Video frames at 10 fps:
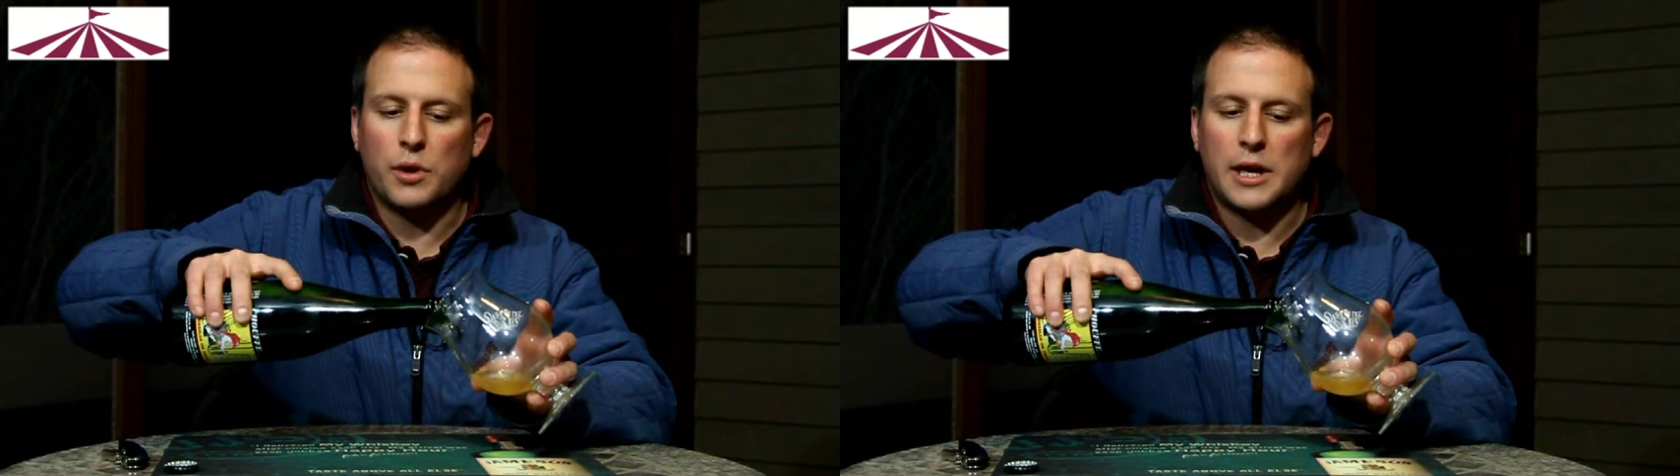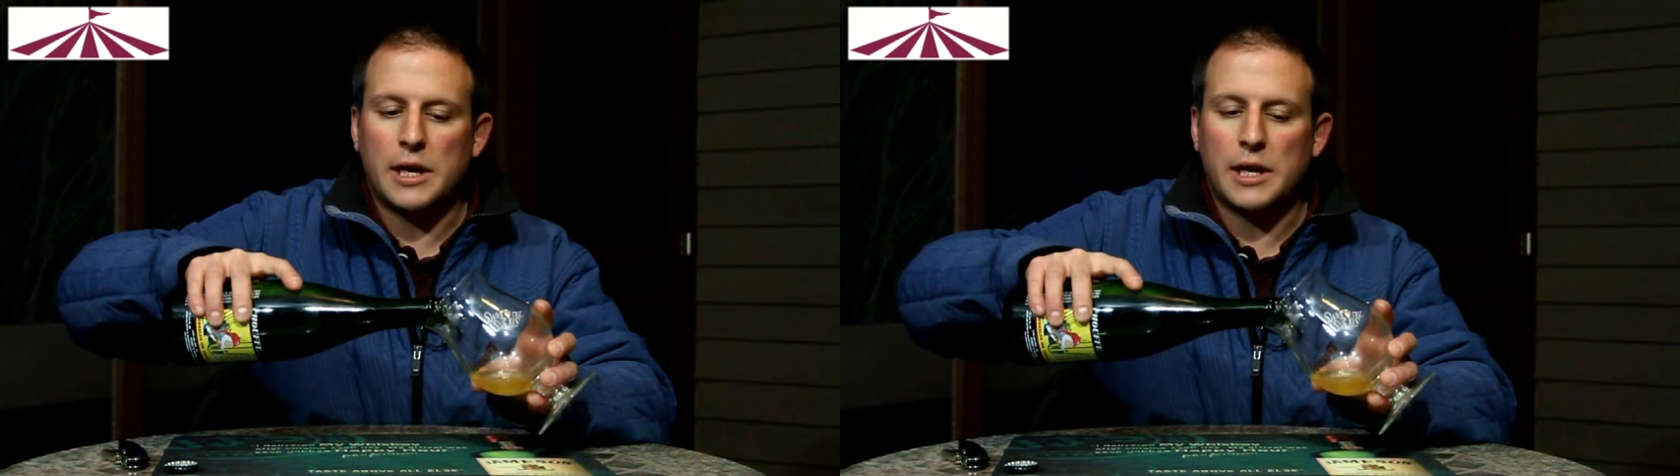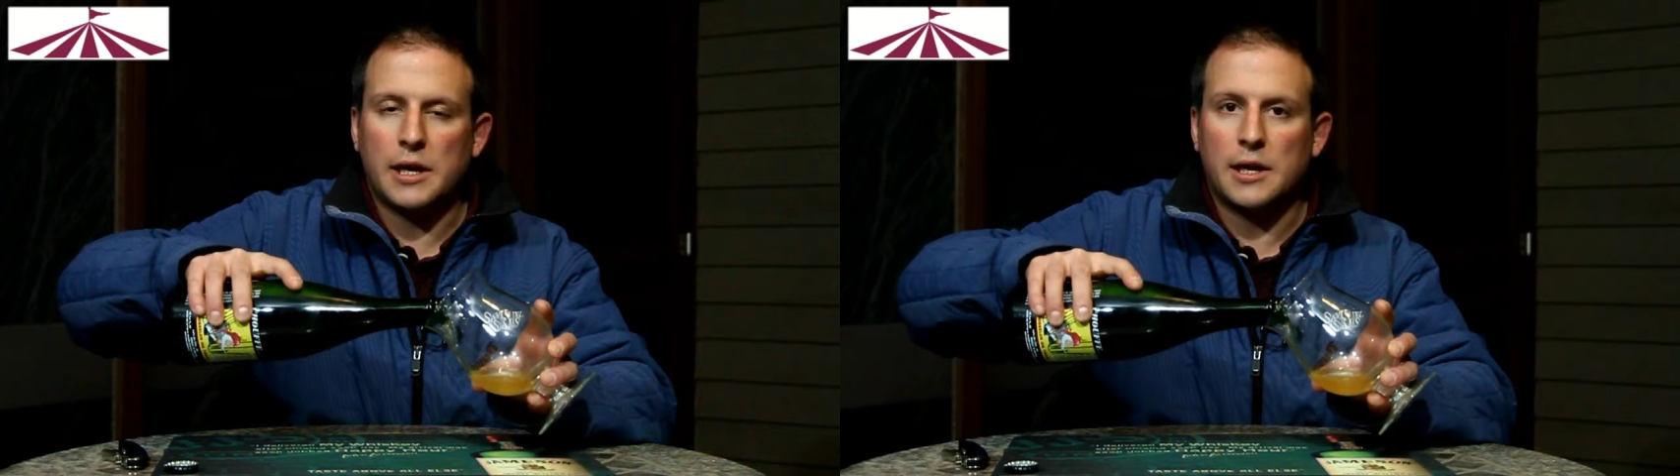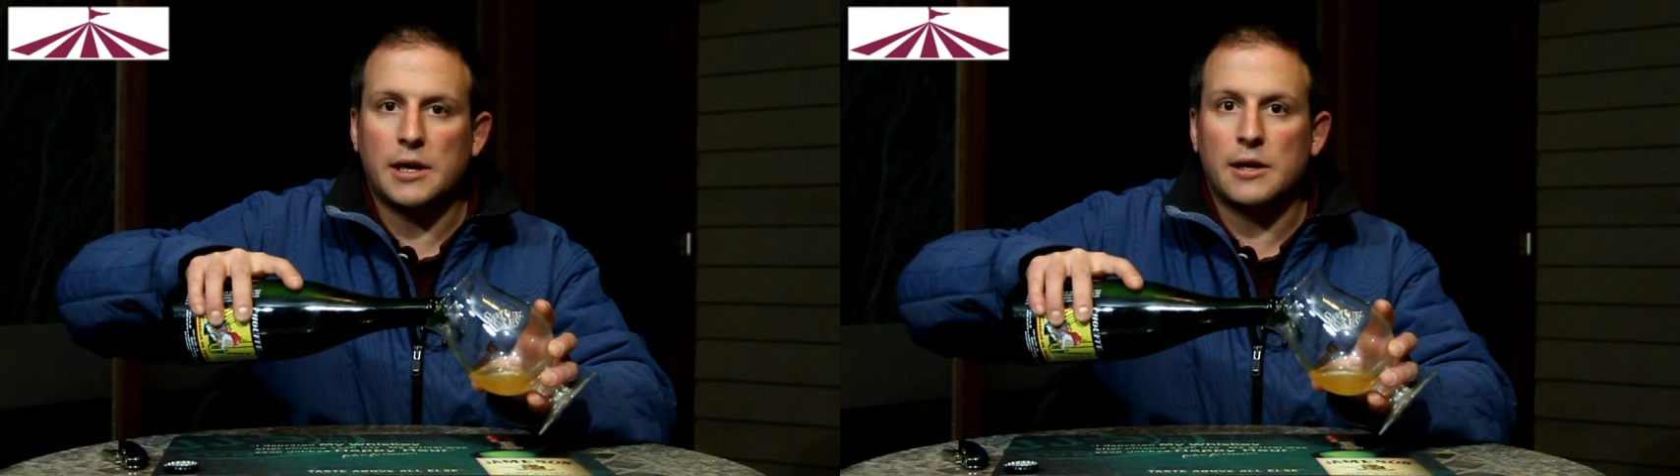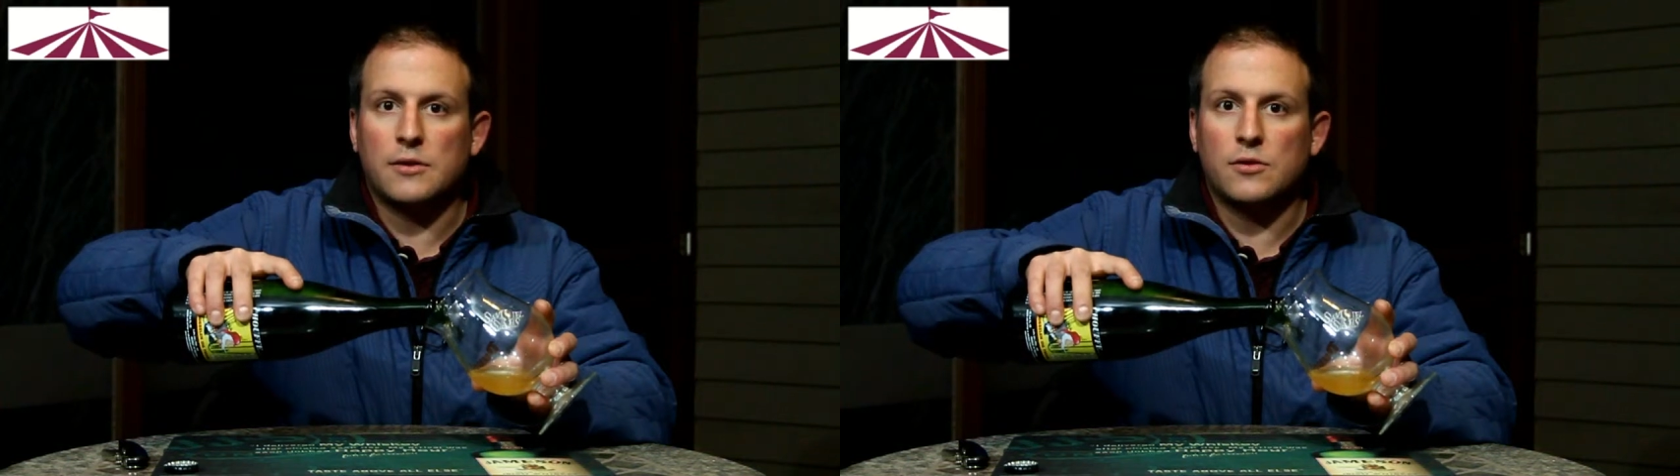it
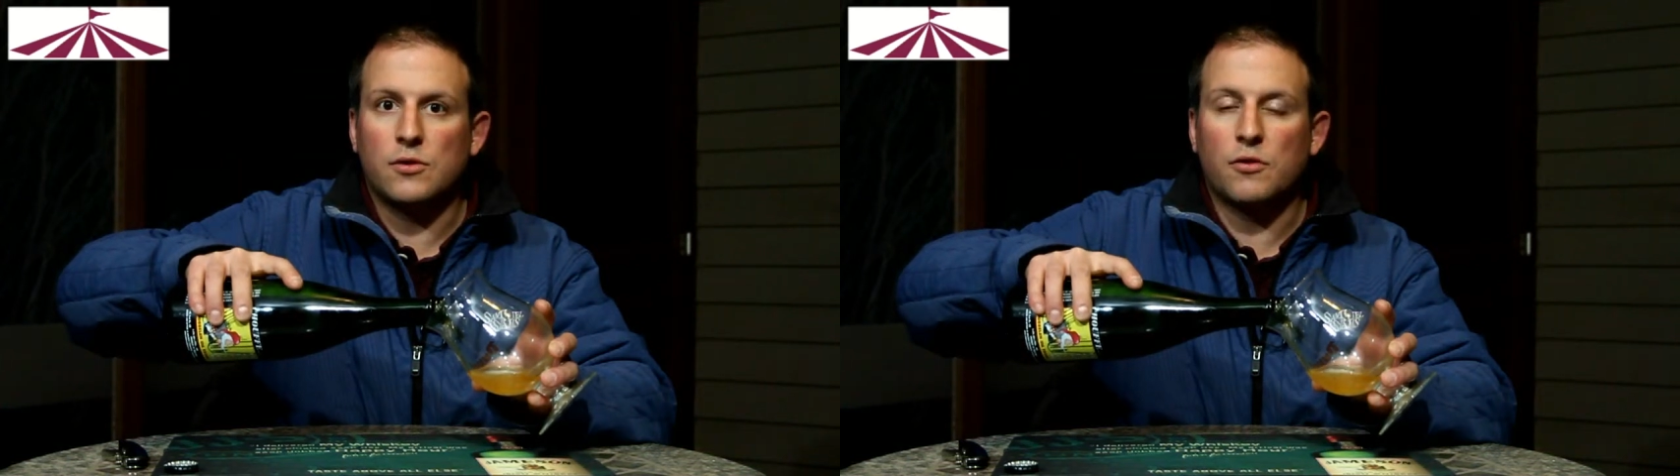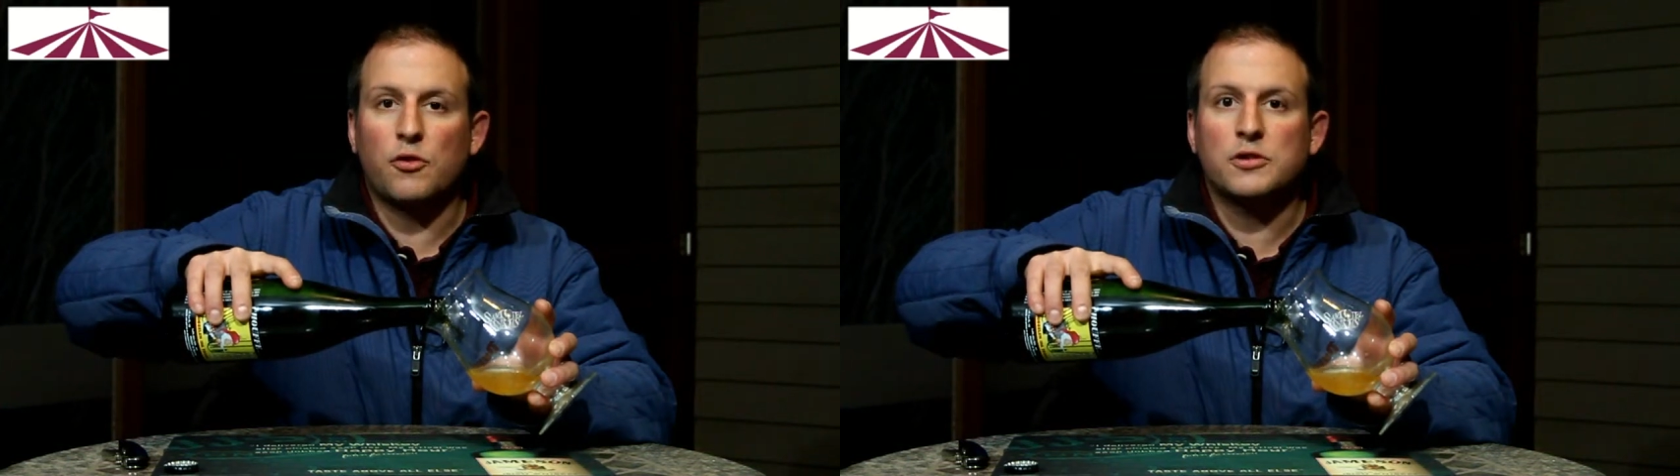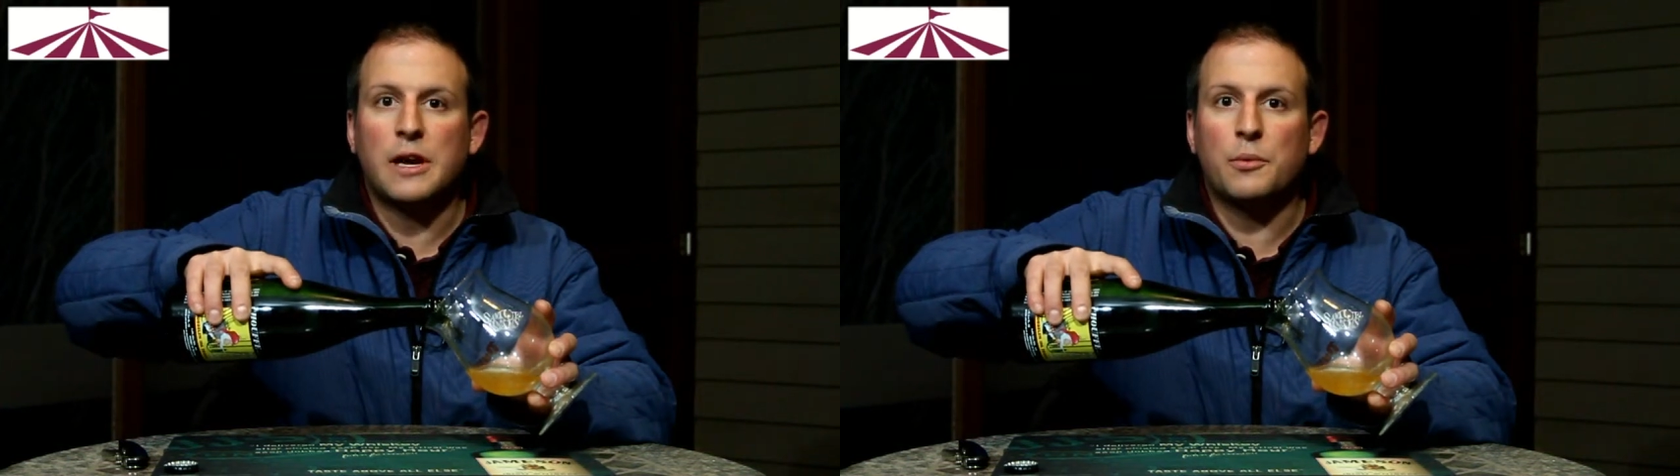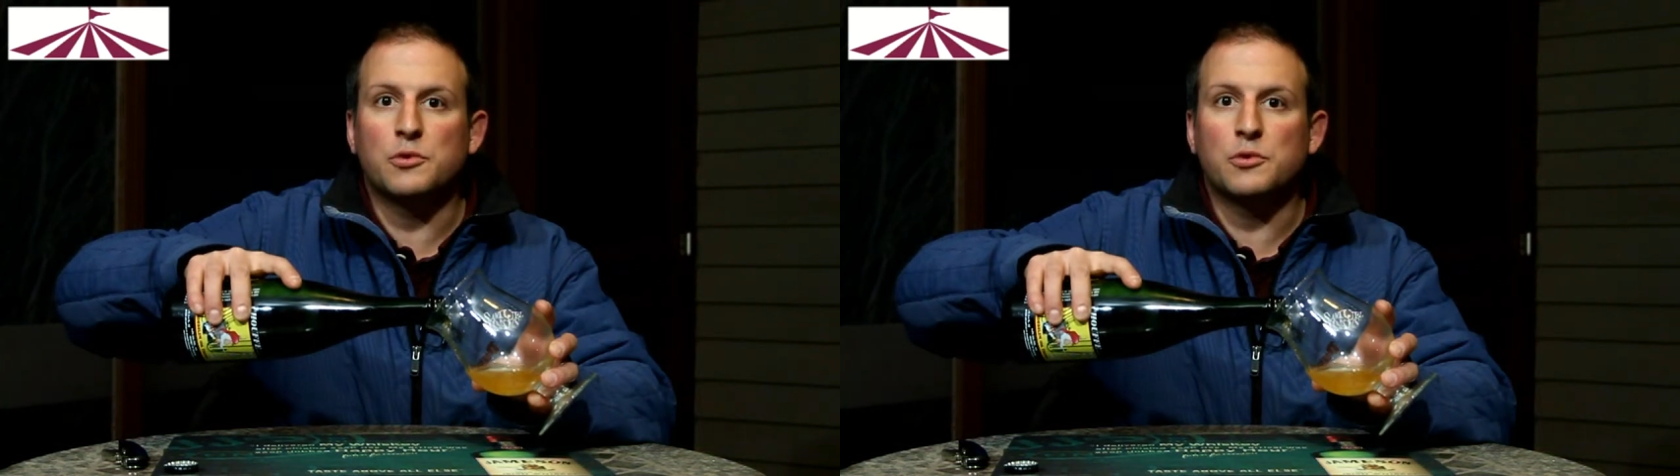is the first time